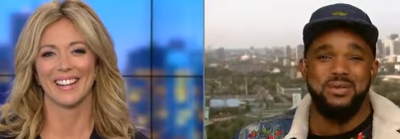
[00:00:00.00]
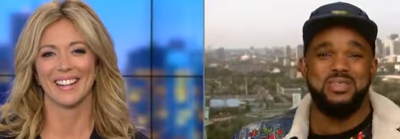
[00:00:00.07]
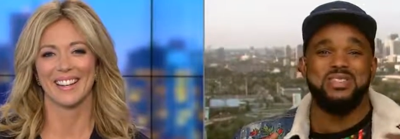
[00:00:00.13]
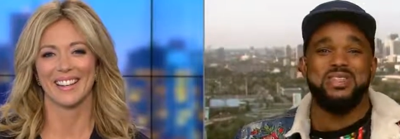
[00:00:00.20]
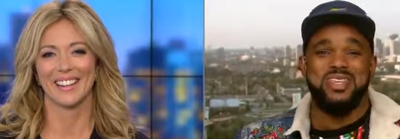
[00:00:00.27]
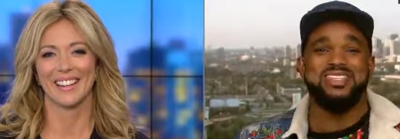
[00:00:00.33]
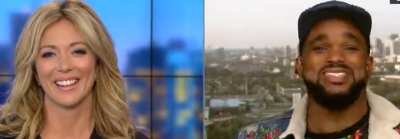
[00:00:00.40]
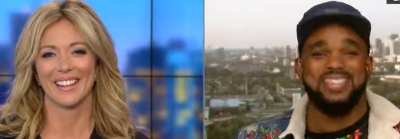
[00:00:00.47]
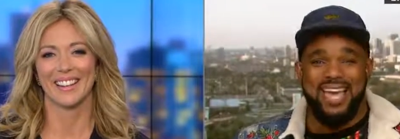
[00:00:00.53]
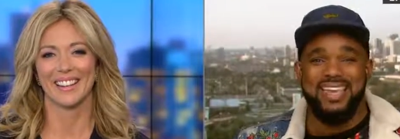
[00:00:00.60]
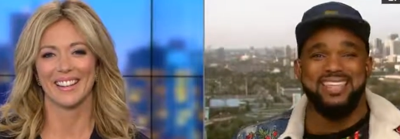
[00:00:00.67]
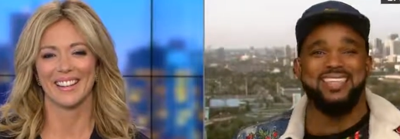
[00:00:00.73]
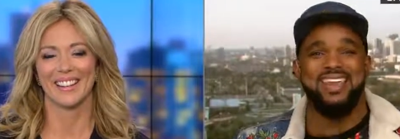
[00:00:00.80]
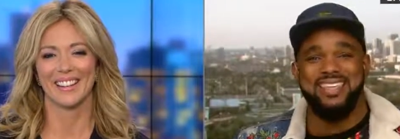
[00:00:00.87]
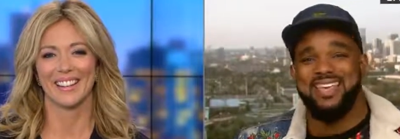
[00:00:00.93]
Speaker 1: he was still
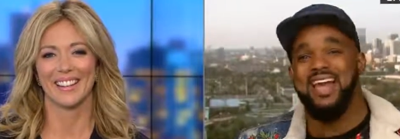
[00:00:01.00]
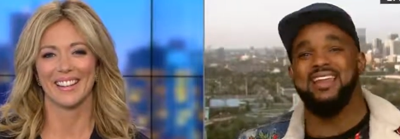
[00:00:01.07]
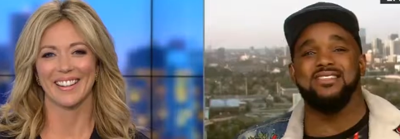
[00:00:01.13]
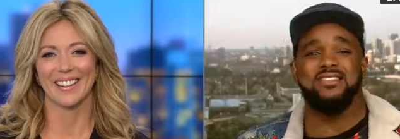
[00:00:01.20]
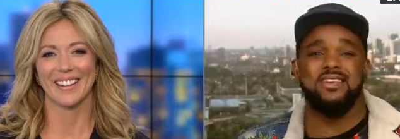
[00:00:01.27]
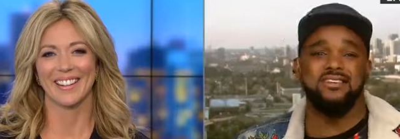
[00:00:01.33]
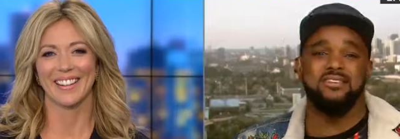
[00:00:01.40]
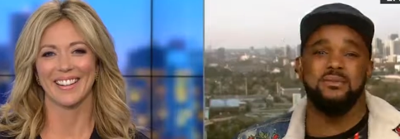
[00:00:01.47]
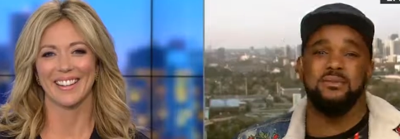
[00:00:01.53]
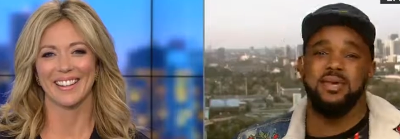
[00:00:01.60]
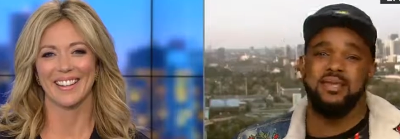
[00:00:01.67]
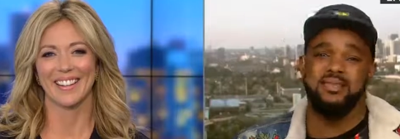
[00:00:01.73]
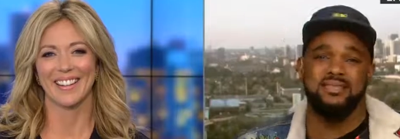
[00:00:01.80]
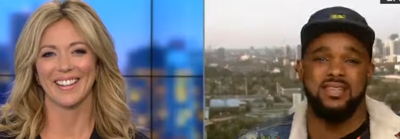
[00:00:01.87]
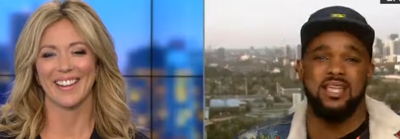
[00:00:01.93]
excited that he got a chance to
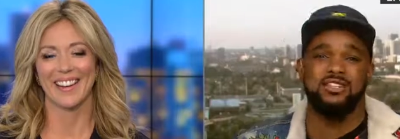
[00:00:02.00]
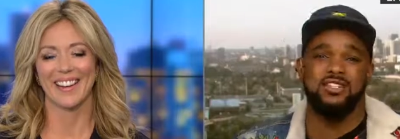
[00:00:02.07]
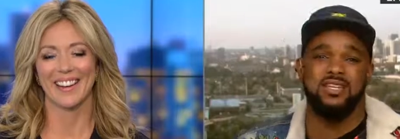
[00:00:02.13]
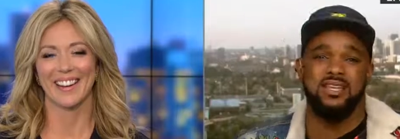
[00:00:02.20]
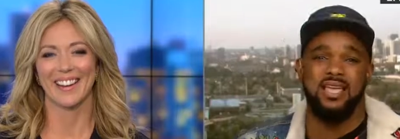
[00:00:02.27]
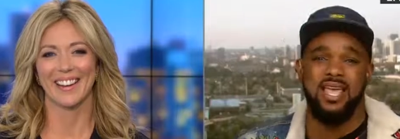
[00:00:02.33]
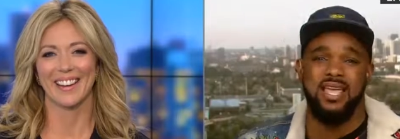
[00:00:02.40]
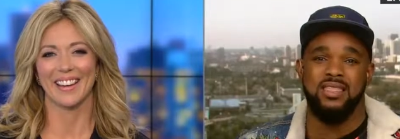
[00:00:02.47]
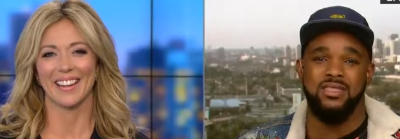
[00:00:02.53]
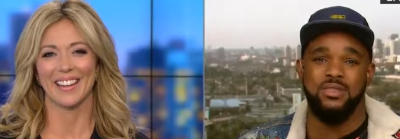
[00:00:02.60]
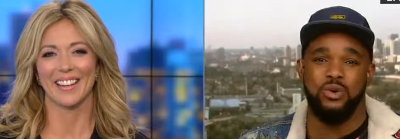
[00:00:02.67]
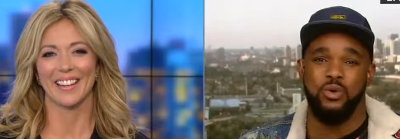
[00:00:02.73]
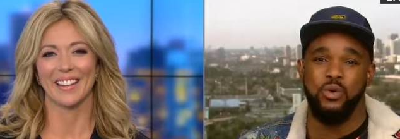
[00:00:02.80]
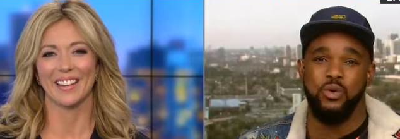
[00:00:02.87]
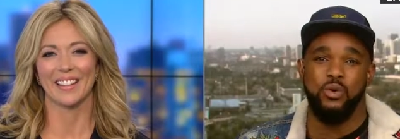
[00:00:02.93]
meet his legend. Yeah.
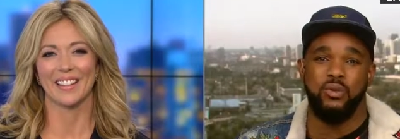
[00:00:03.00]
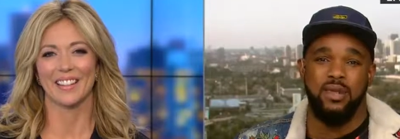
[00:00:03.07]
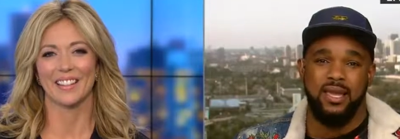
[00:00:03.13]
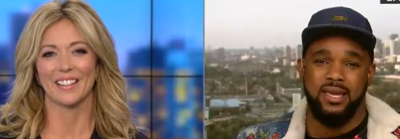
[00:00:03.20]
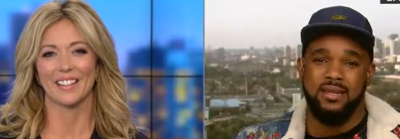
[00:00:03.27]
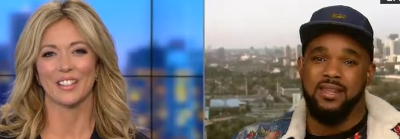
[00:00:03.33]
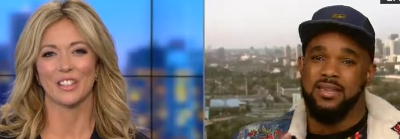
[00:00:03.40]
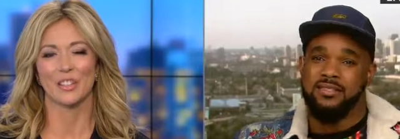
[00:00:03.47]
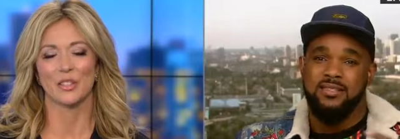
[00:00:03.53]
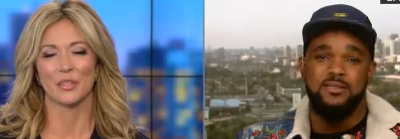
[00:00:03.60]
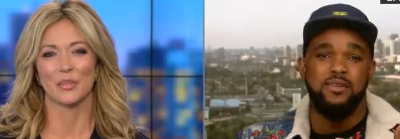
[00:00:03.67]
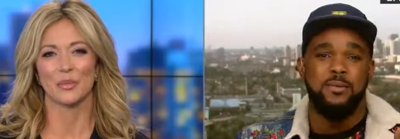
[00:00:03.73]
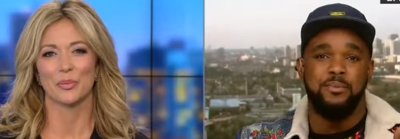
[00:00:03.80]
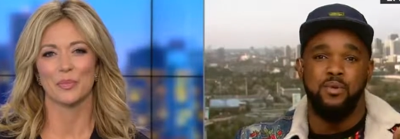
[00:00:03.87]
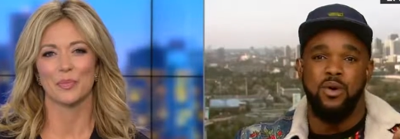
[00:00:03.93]
And the cool, like,
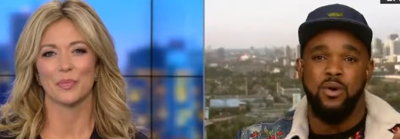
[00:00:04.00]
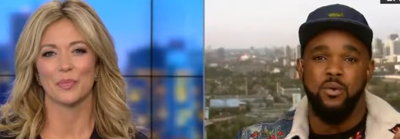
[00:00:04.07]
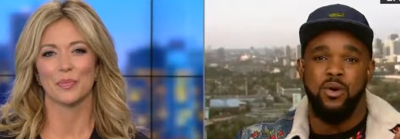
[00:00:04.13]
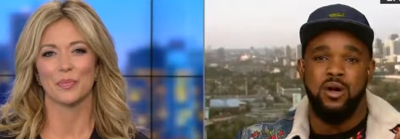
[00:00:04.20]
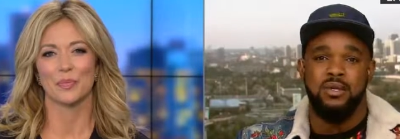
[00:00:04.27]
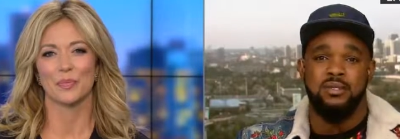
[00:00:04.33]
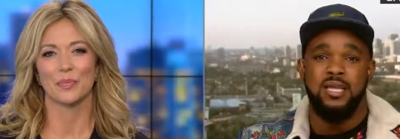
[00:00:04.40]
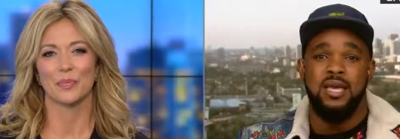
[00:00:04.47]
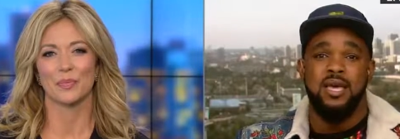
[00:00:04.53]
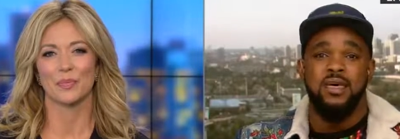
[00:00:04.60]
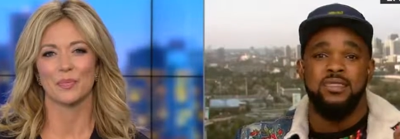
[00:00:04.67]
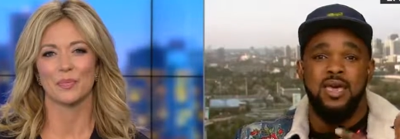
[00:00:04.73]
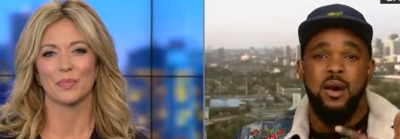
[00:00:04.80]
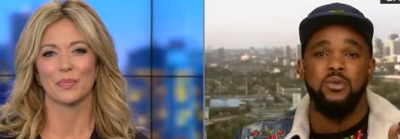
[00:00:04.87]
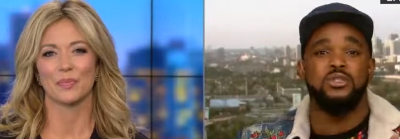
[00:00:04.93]
connectivity point was
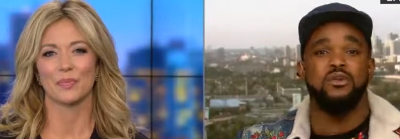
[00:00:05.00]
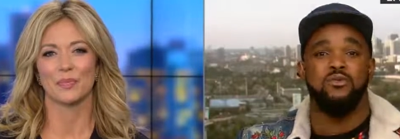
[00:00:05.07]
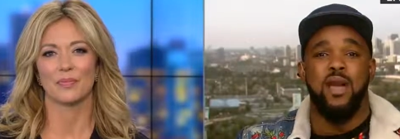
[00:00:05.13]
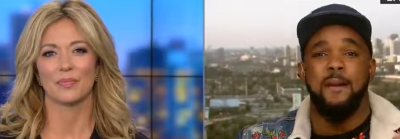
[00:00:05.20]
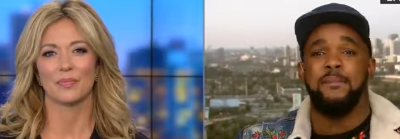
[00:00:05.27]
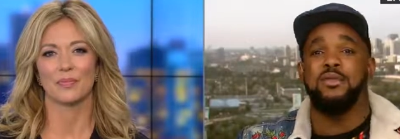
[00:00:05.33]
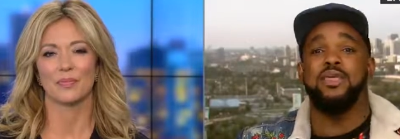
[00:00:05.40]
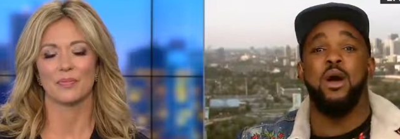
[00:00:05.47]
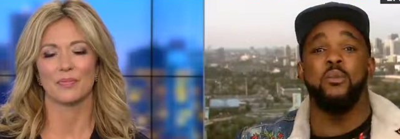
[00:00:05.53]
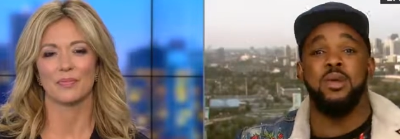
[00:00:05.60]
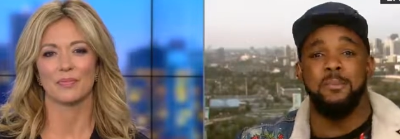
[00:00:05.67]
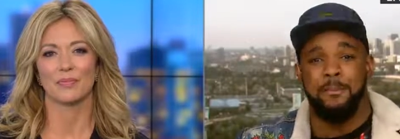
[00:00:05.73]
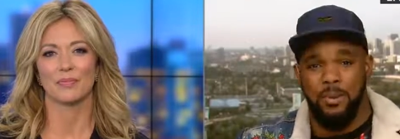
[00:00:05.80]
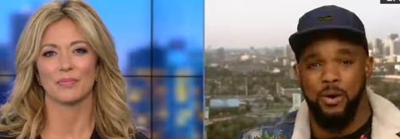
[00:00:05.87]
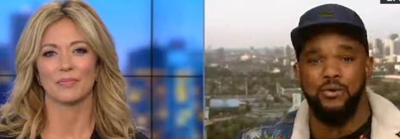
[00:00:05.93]
that was a rapper
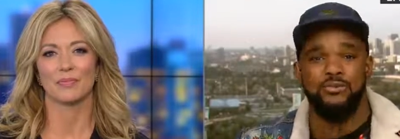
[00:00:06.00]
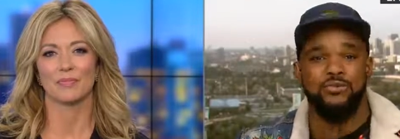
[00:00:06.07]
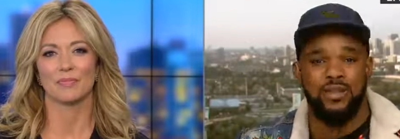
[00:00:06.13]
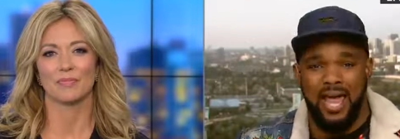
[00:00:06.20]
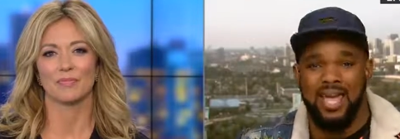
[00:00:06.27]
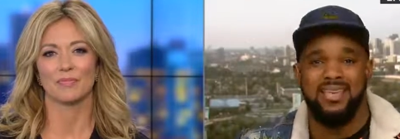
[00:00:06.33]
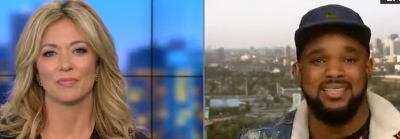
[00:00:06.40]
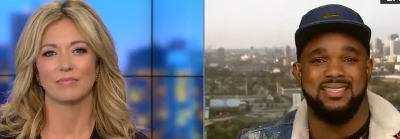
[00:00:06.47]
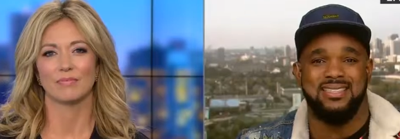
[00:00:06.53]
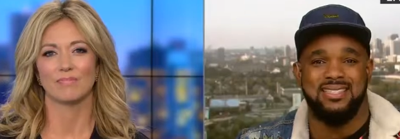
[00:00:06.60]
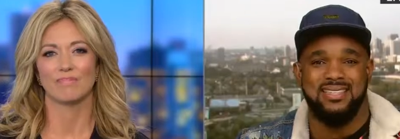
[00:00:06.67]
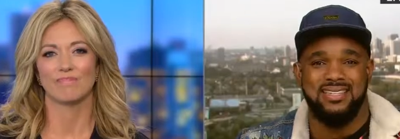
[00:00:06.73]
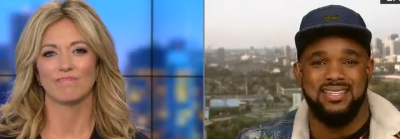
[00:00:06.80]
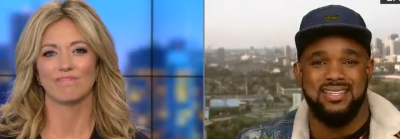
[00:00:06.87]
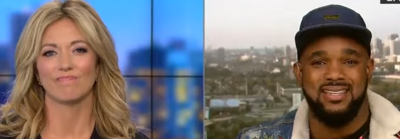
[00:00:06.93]
that we both
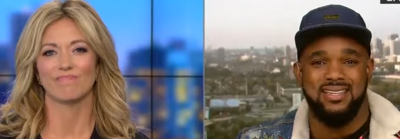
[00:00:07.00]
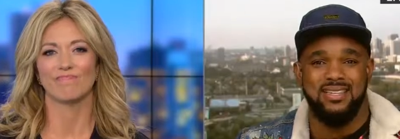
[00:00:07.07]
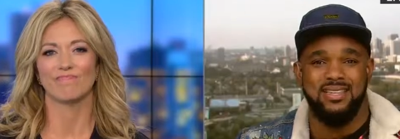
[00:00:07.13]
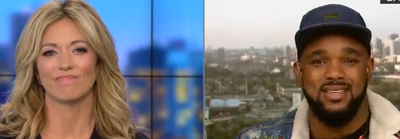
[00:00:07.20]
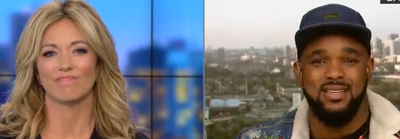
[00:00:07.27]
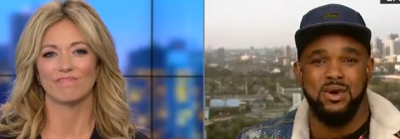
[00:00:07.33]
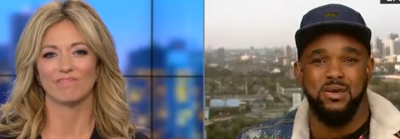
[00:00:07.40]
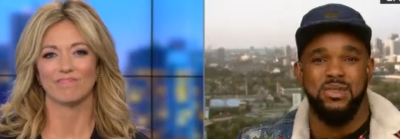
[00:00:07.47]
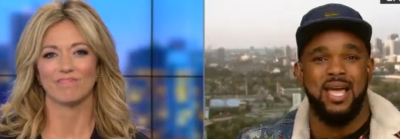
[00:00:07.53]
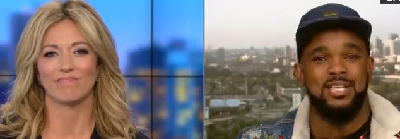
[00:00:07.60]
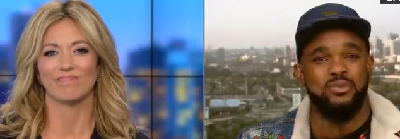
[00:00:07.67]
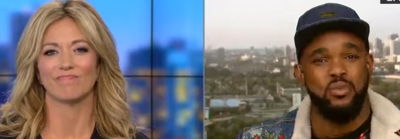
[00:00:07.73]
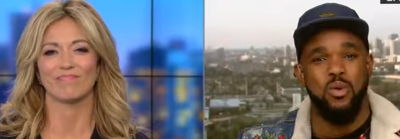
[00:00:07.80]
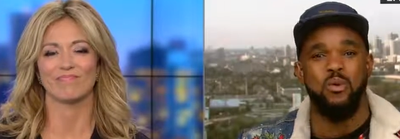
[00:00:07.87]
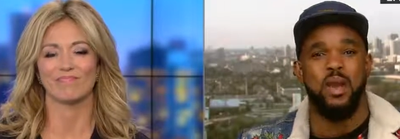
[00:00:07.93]
liked. Mm. You know,
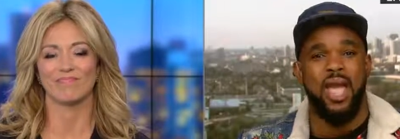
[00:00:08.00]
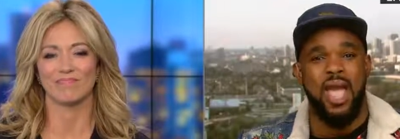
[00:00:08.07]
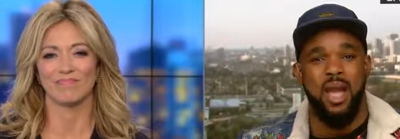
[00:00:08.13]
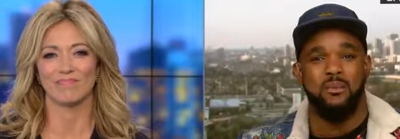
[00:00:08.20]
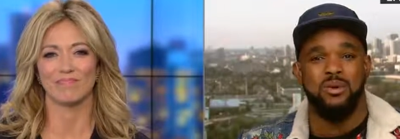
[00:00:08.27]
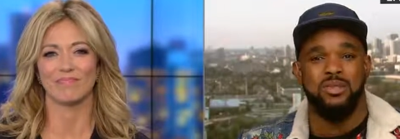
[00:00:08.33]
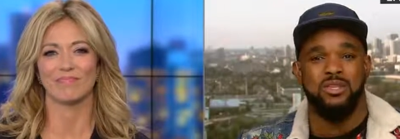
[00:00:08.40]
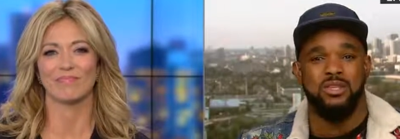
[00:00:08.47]
that's where we're at mm.